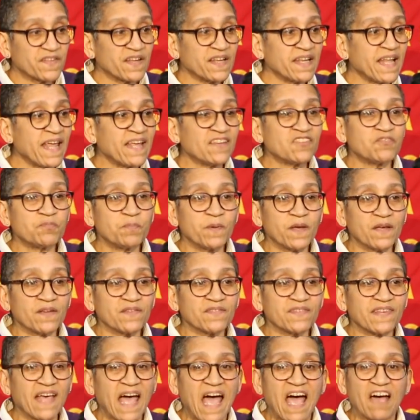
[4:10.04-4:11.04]
the
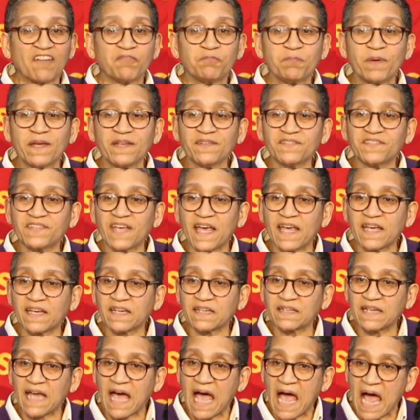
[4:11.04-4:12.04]
lesbians have been
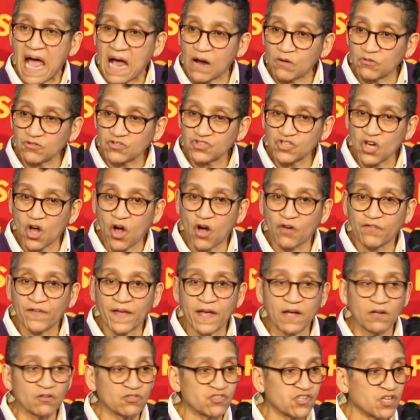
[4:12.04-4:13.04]
taken out
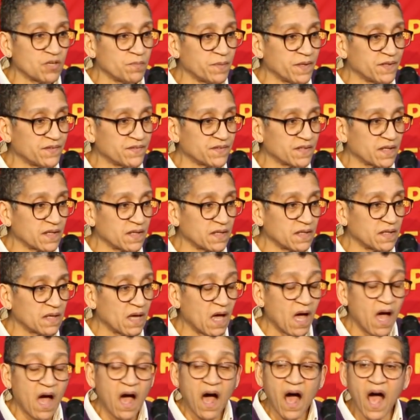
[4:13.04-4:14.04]
of
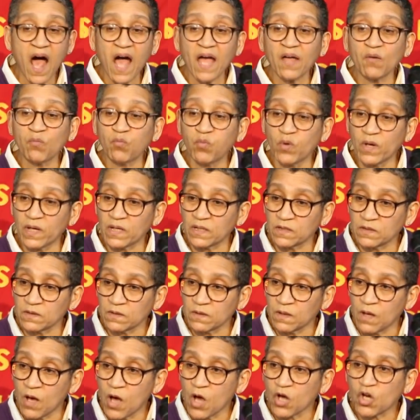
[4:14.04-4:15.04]
LGBT, I
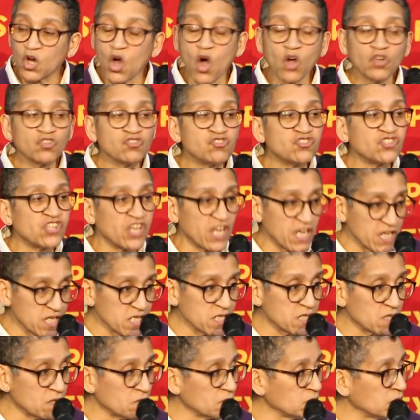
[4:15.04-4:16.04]
will
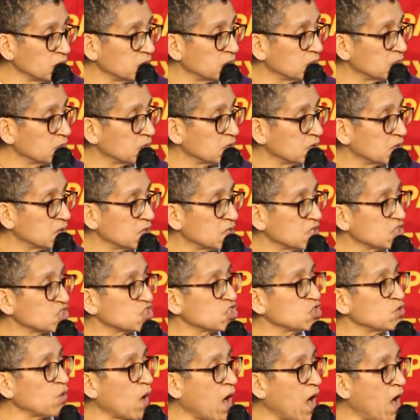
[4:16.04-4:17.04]
continue
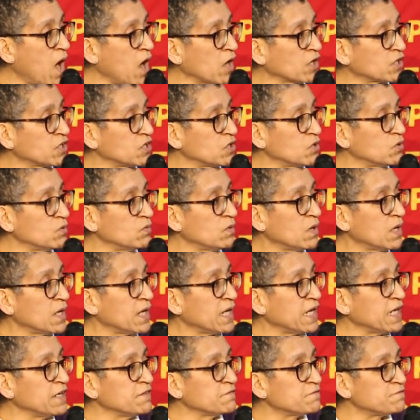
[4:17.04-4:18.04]
to argue
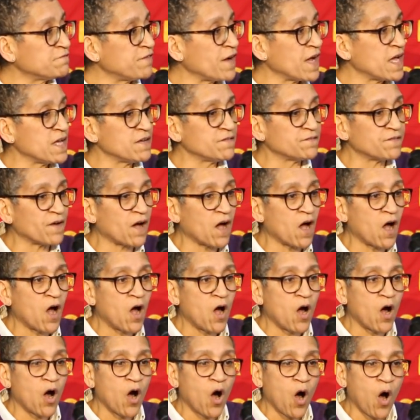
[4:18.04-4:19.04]
in
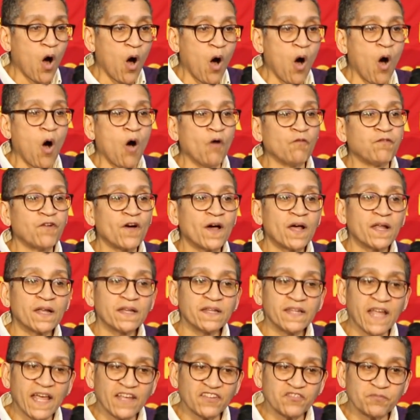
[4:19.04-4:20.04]
favour of
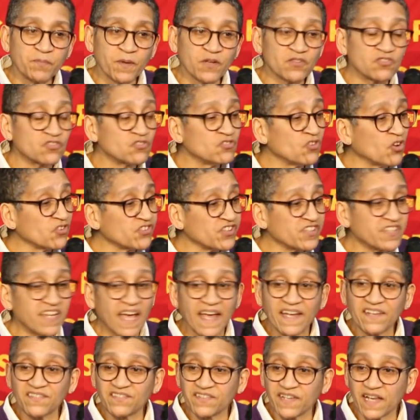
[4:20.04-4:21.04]
lesbians, not
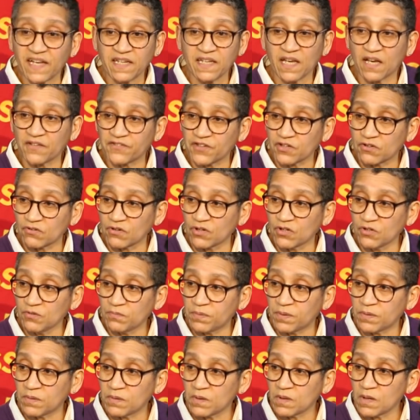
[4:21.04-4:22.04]
against any other
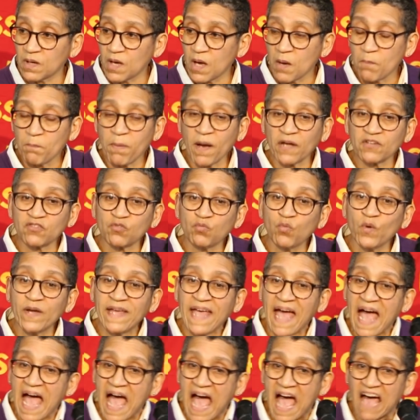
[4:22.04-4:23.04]
group, but
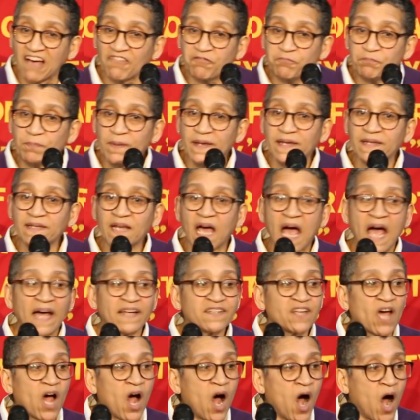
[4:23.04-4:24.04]
we have been
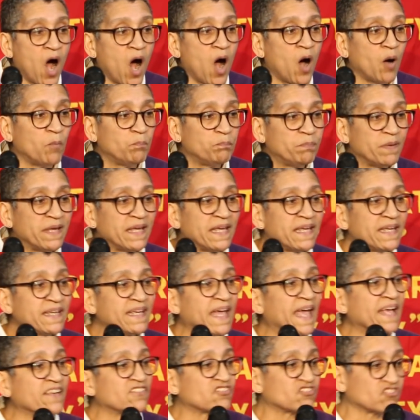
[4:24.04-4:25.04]
and are
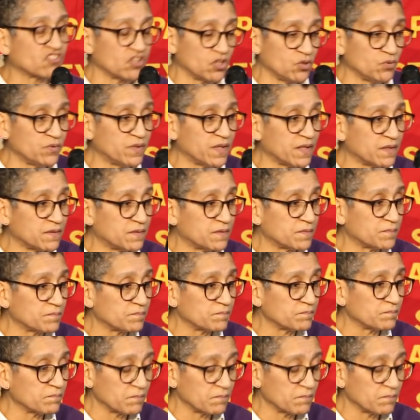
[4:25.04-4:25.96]
being excluded.